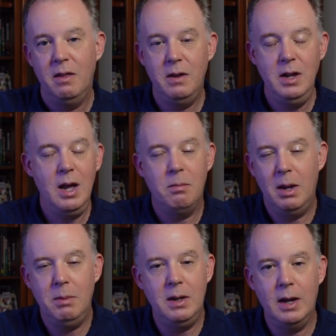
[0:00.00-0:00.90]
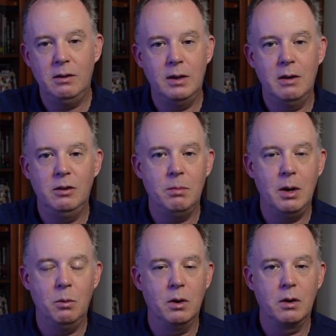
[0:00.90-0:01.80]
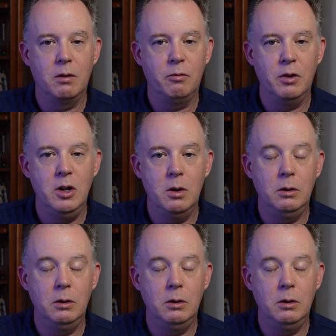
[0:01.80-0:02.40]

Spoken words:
then yeah, maybe that stylus might work for you.